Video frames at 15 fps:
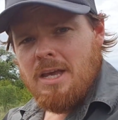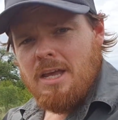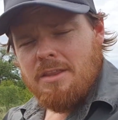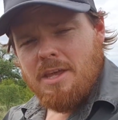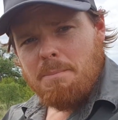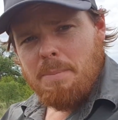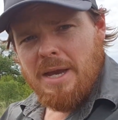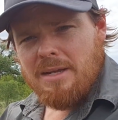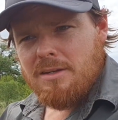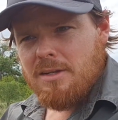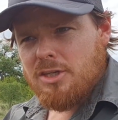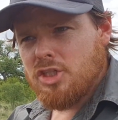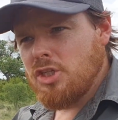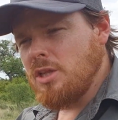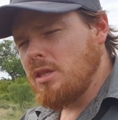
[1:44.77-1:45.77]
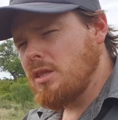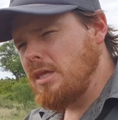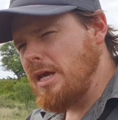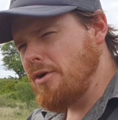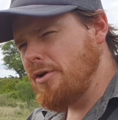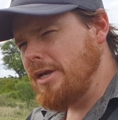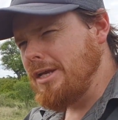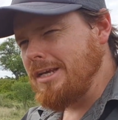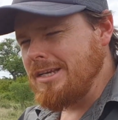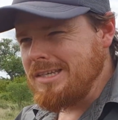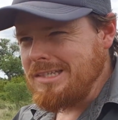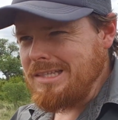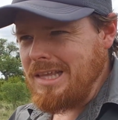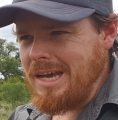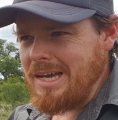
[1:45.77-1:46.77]
Their patronage, the theory
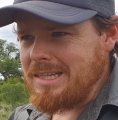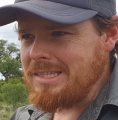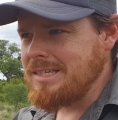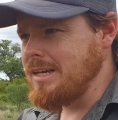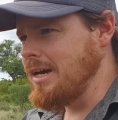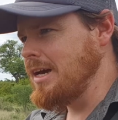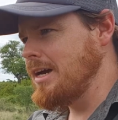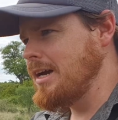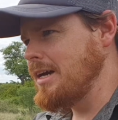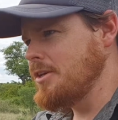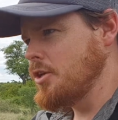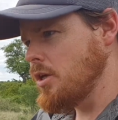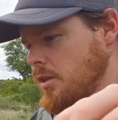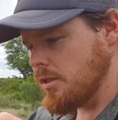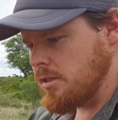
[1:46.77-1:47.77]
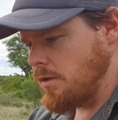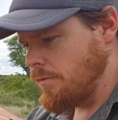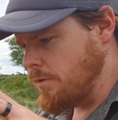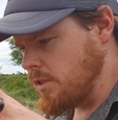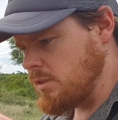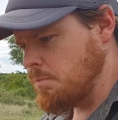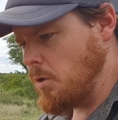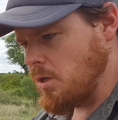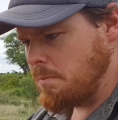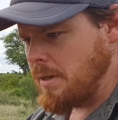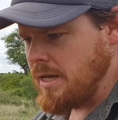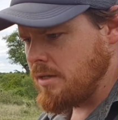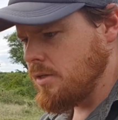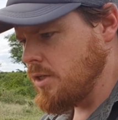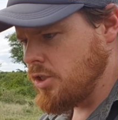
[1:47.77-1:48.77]
is that, the different spot
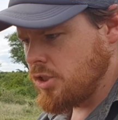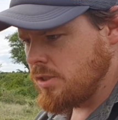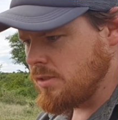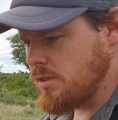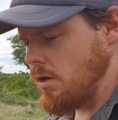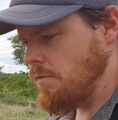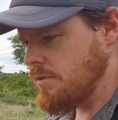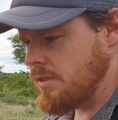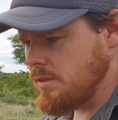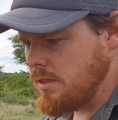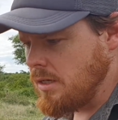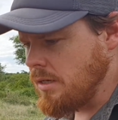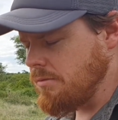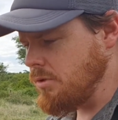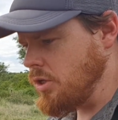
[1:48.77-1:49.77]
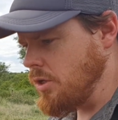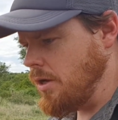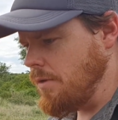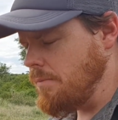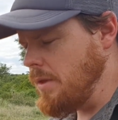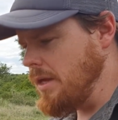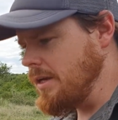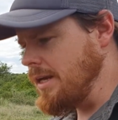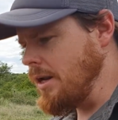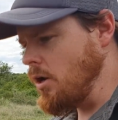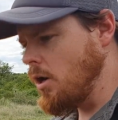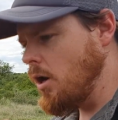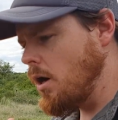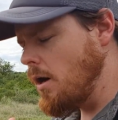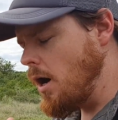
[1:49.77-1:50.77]
patronages, obviously, can
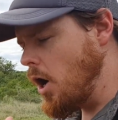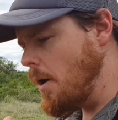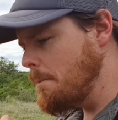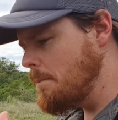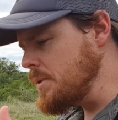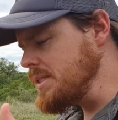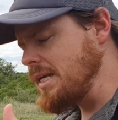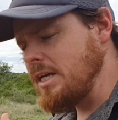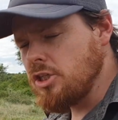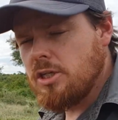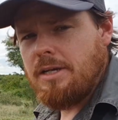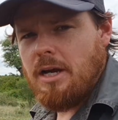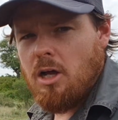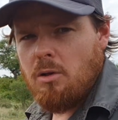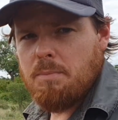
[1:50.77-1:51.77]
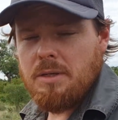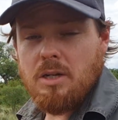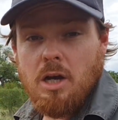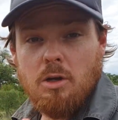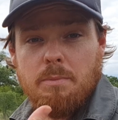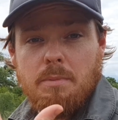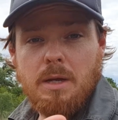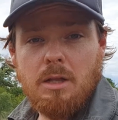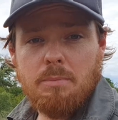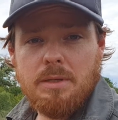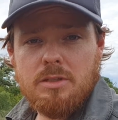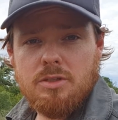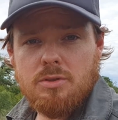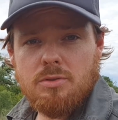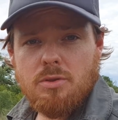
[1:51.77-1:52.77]
potentially help in helping
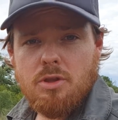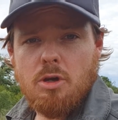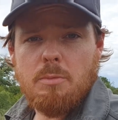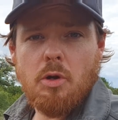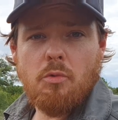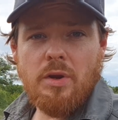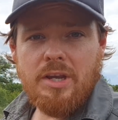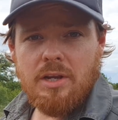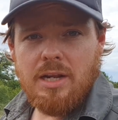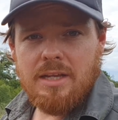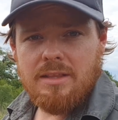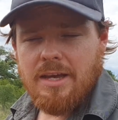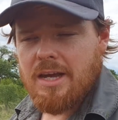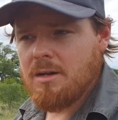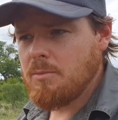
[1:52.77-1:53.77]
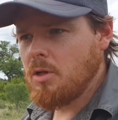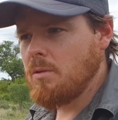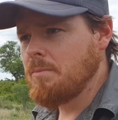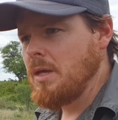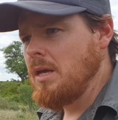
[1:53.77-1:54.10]
to thermoregulate the animal.